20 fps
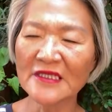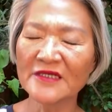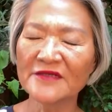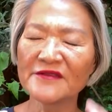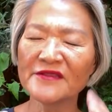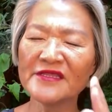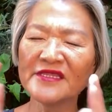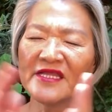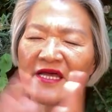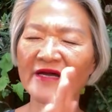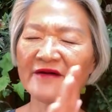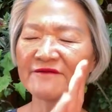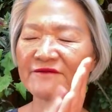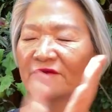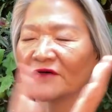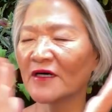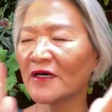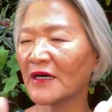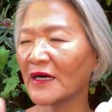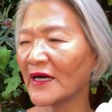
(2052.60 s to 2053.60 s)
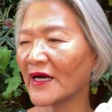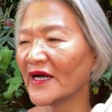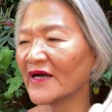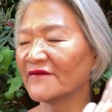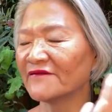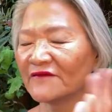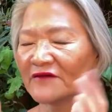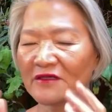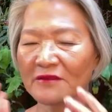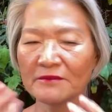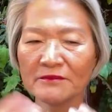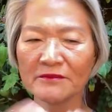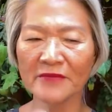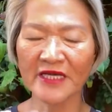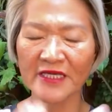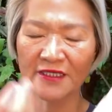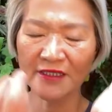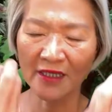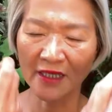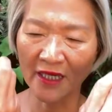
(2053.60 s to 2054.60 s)
Never ever
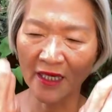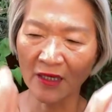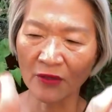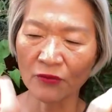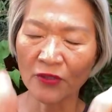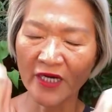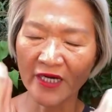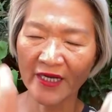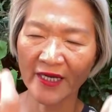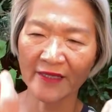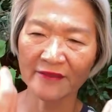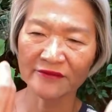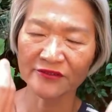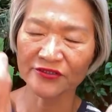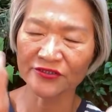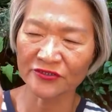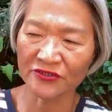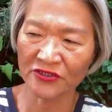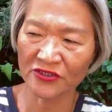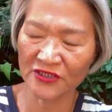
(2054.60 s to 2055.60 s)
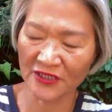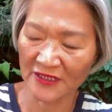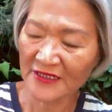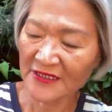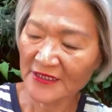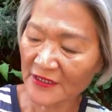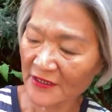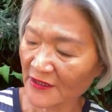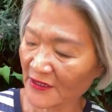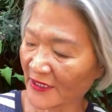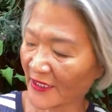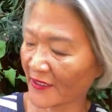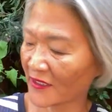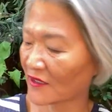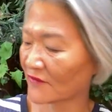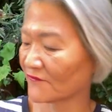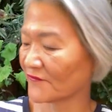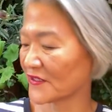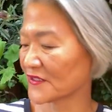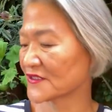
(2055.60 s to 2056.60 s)
make our hand dirty. Like
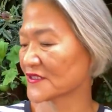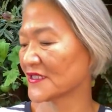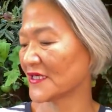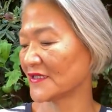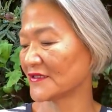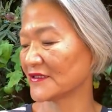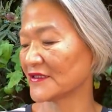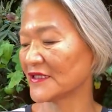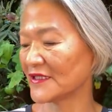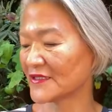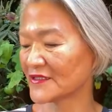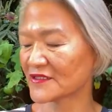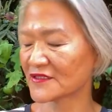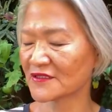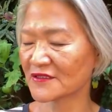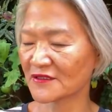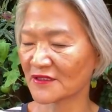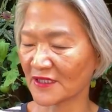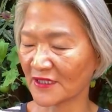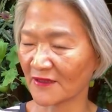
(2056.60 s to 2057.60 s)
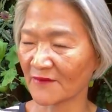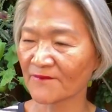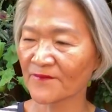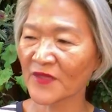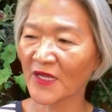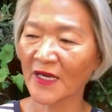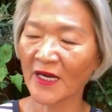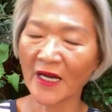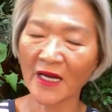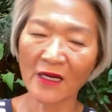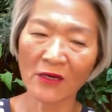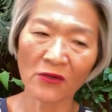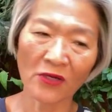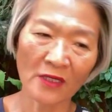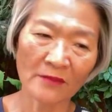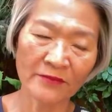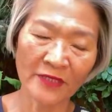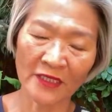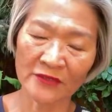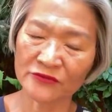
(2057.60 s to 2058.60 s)
we said yesterday, how
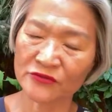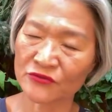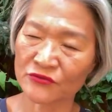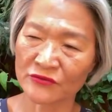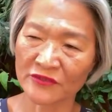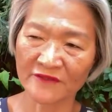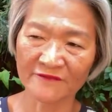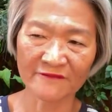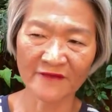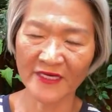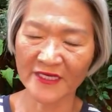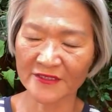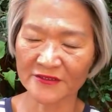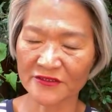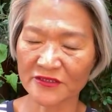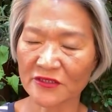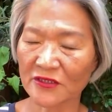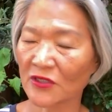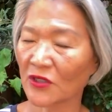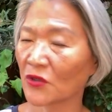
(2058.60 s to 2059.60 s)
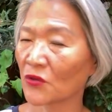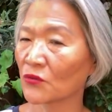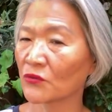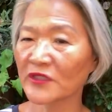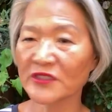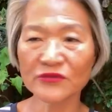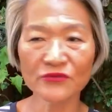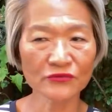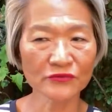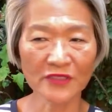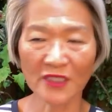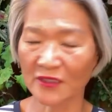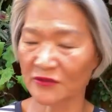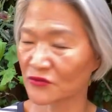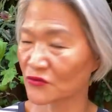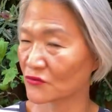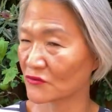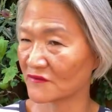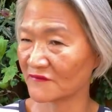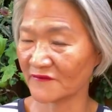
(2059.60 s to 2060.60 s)
about revenge? We do
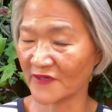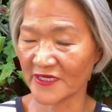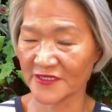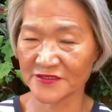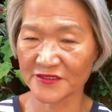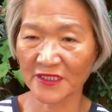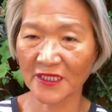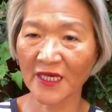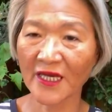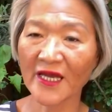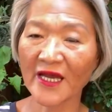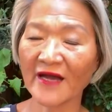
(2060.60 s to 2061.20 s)
not revenge.